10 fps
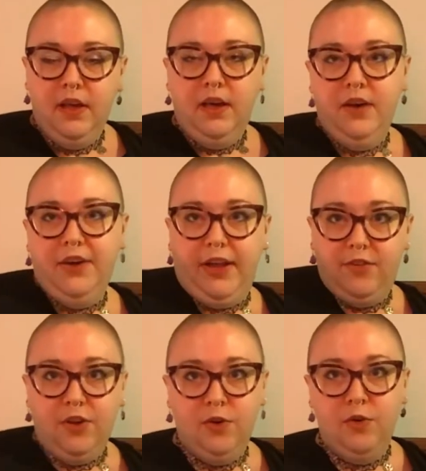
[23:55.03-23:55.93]
Okay,
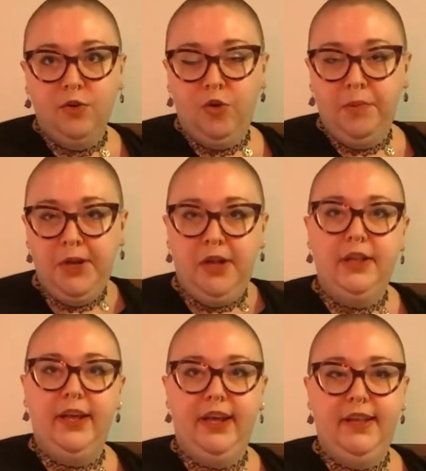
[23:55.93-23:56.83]
so
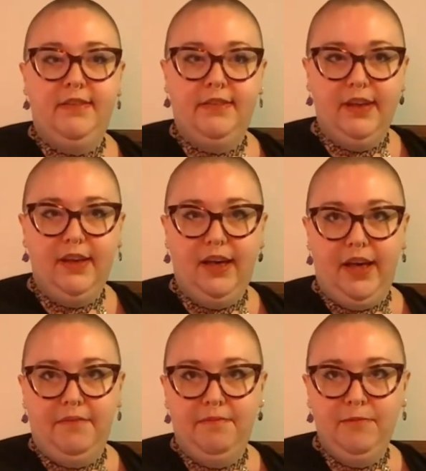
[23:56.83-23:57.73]
Criminali's
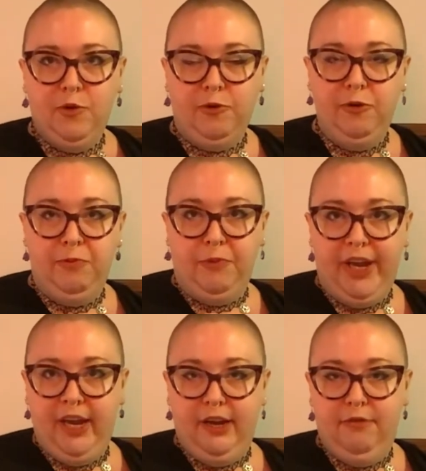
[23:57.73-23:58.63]
group
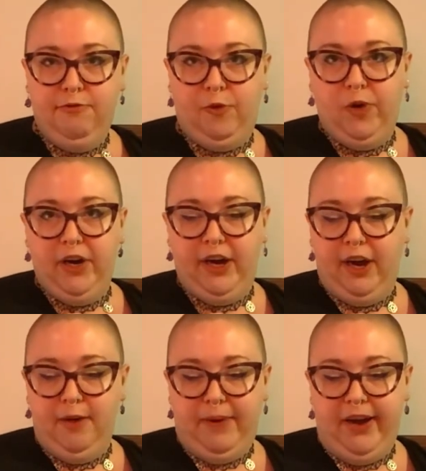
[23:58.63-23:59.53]
read for
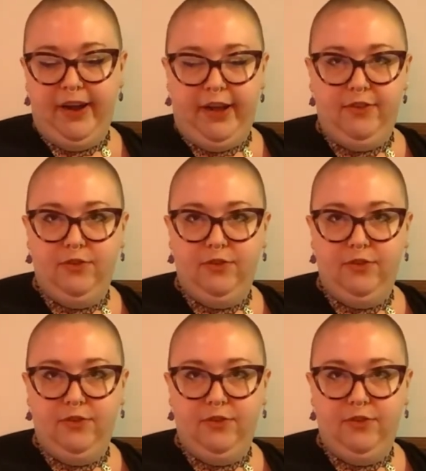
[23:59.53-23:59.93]
Garbogust